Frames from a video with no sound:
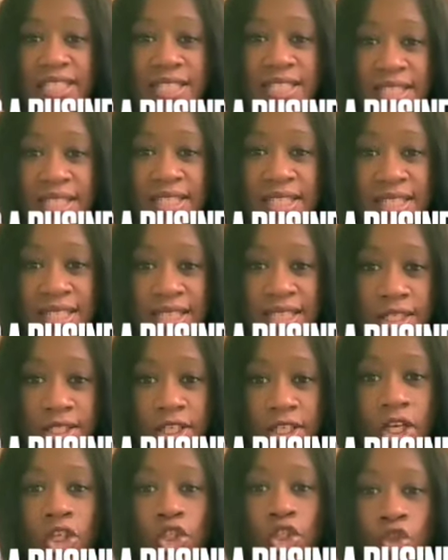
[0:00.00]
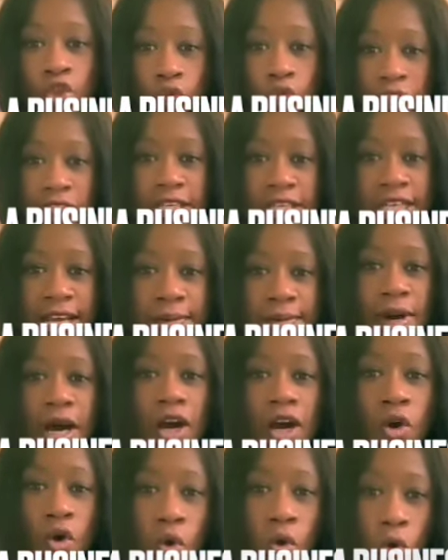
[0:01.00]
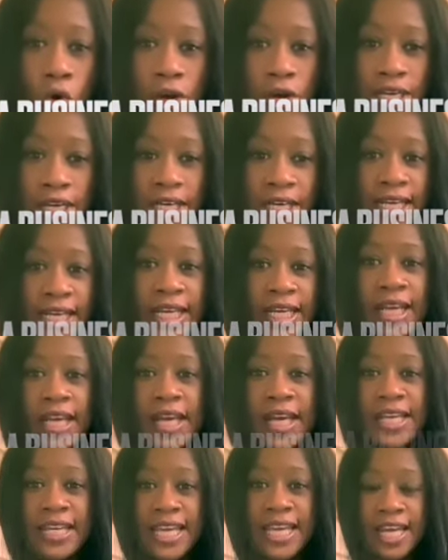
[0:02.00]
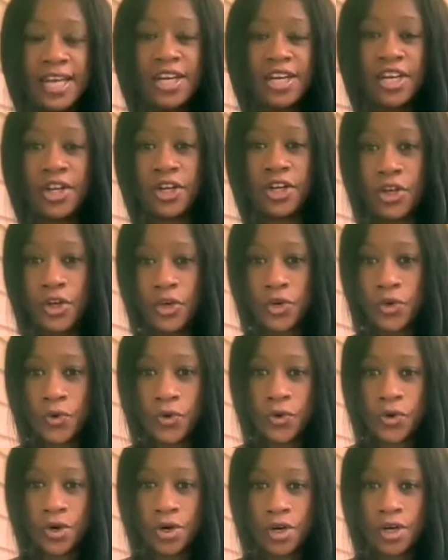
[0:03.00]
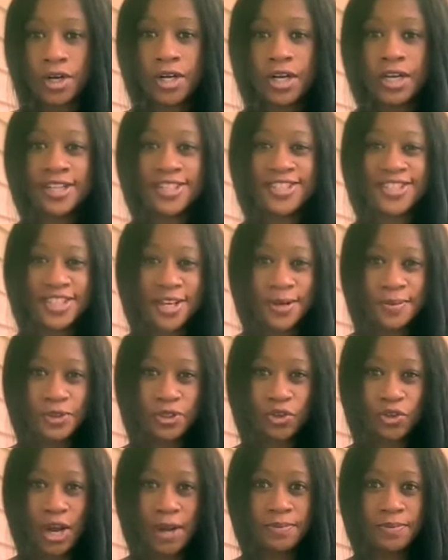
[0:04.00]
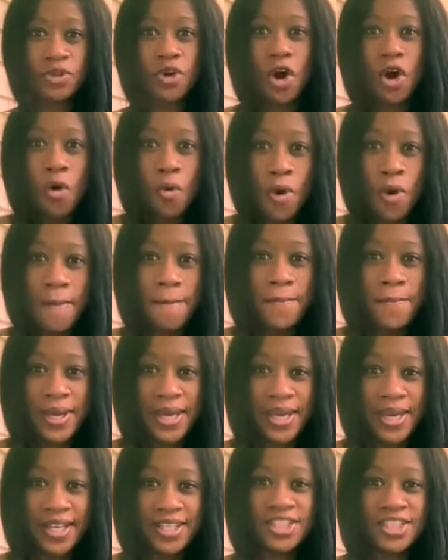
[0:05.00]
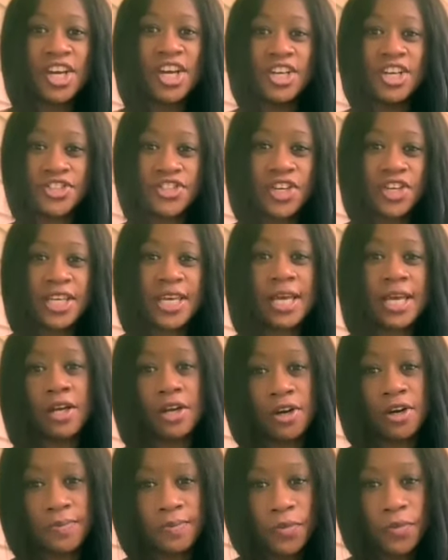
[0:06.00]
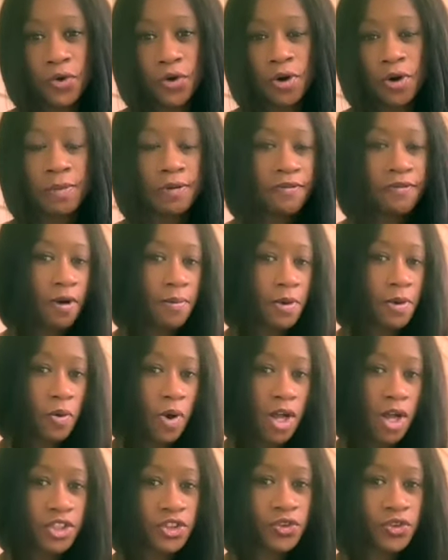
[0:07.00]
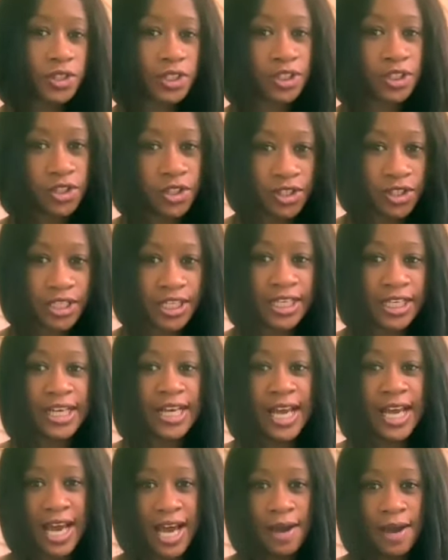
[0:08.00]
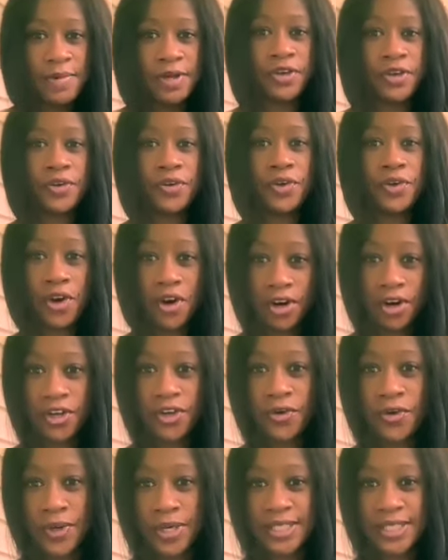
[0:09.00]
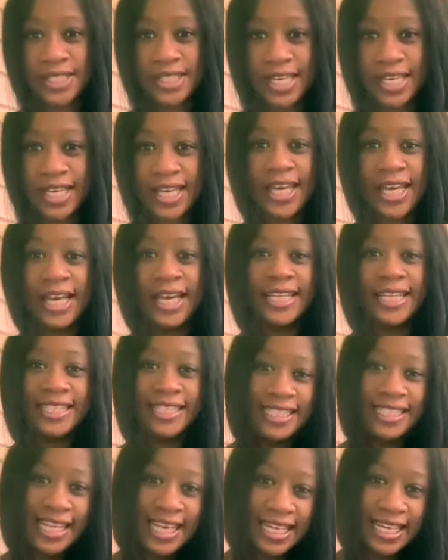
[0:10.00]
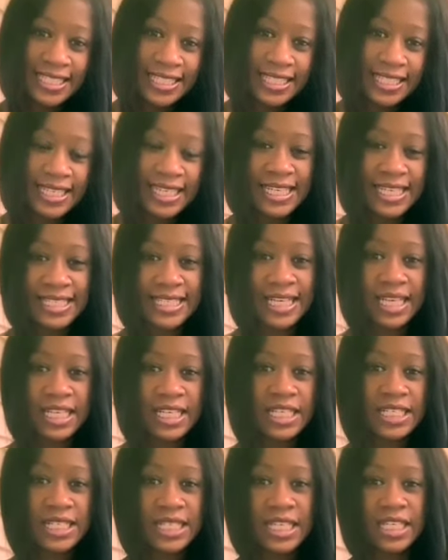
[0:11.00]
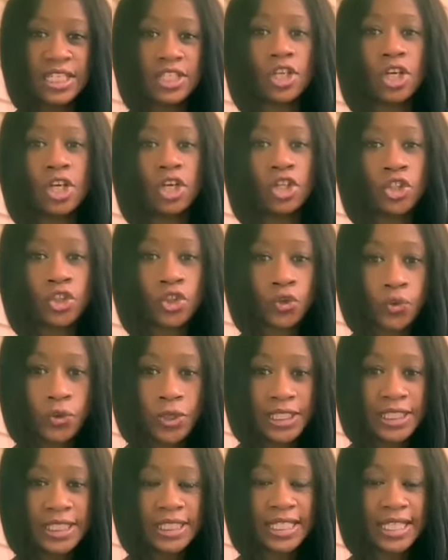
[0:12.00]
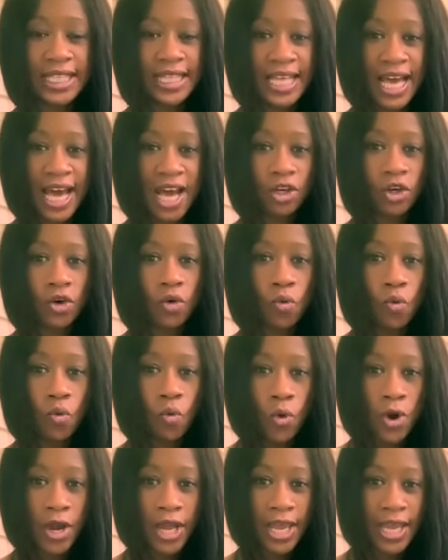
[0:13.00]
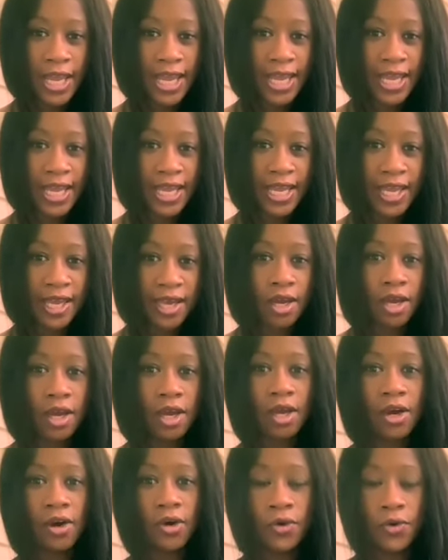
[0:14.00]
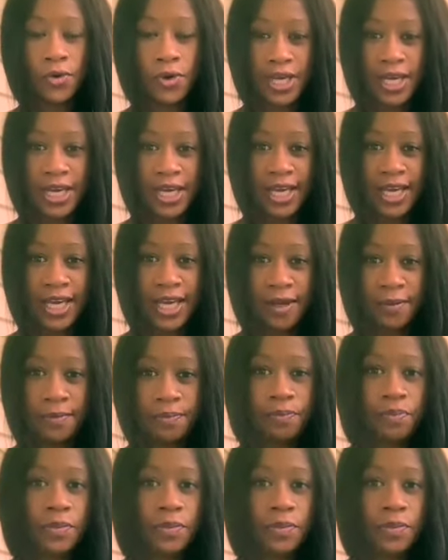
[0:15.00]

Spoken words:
is a disease. Treat them accordingly. Get the cure. Subscribe to our webpage so you can learn more. I'm a former Wall Street attorney. I'm in New York, USA. Debt is a disease. Treat it that way. Okay?